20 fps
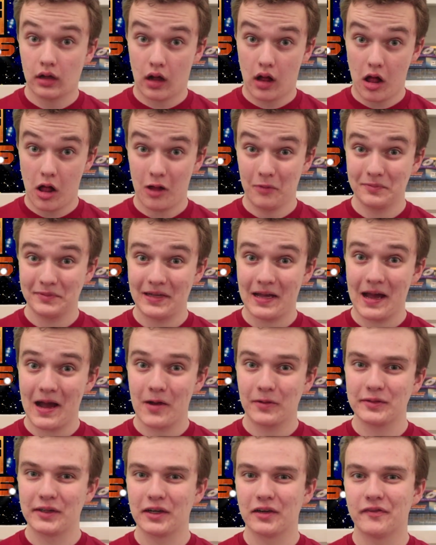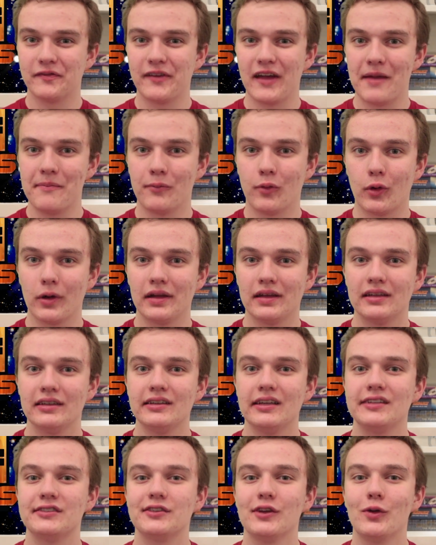Calm down, inner fanboy.
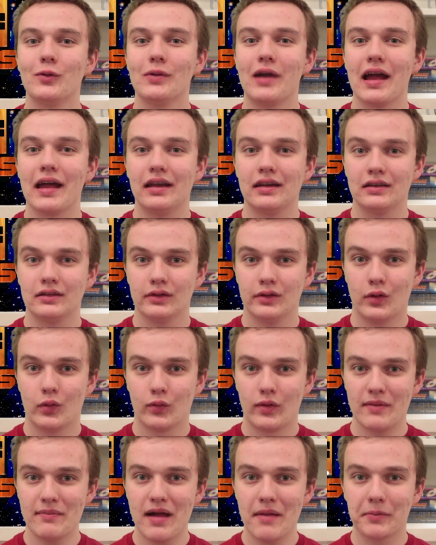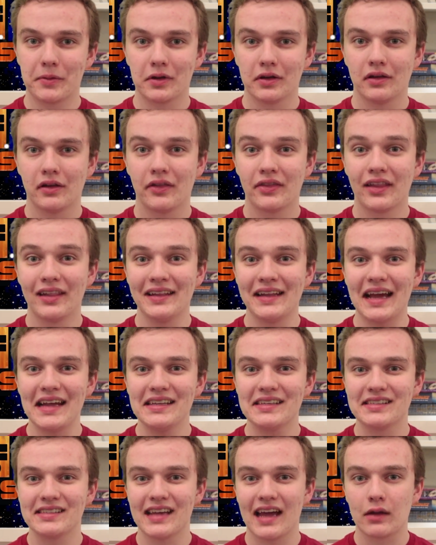It's all right. Remember, the
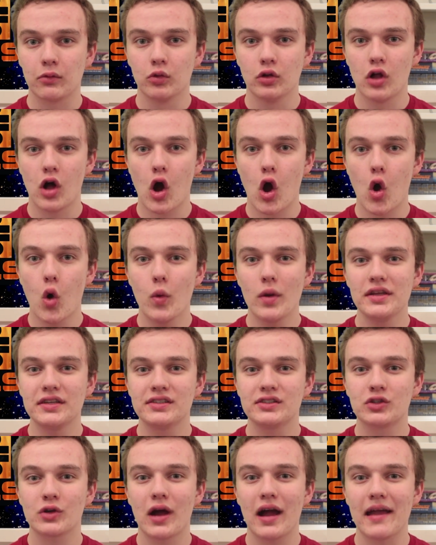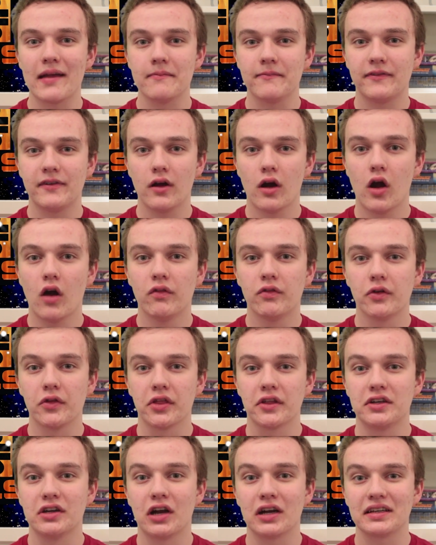light side will always triumph over
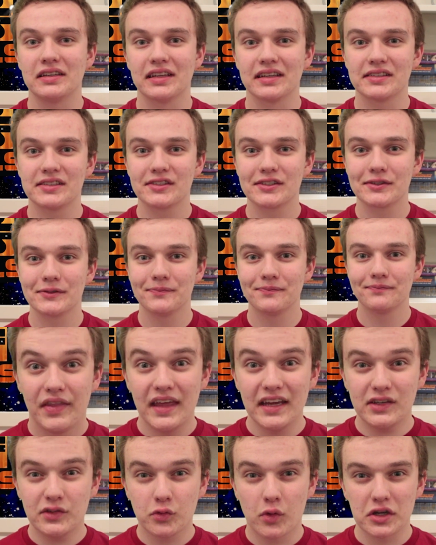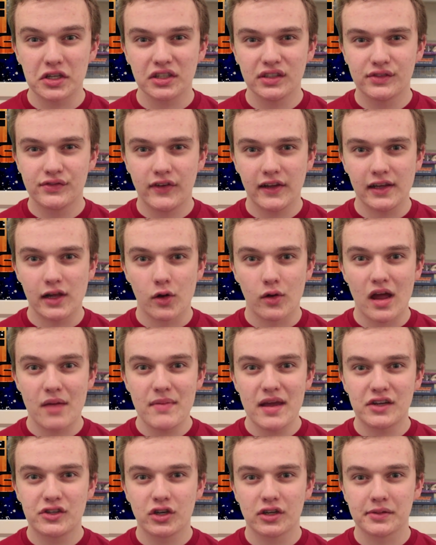the darkness. Thanks for watching this video,
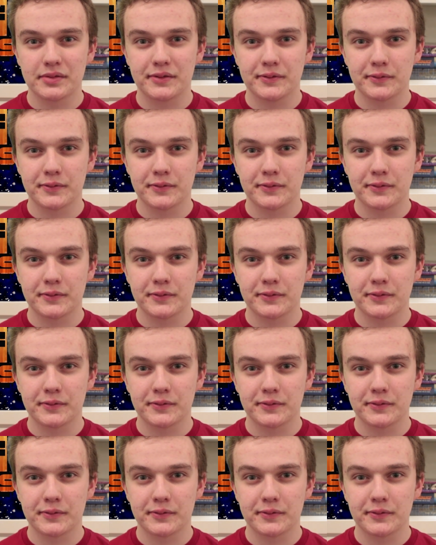and make sure to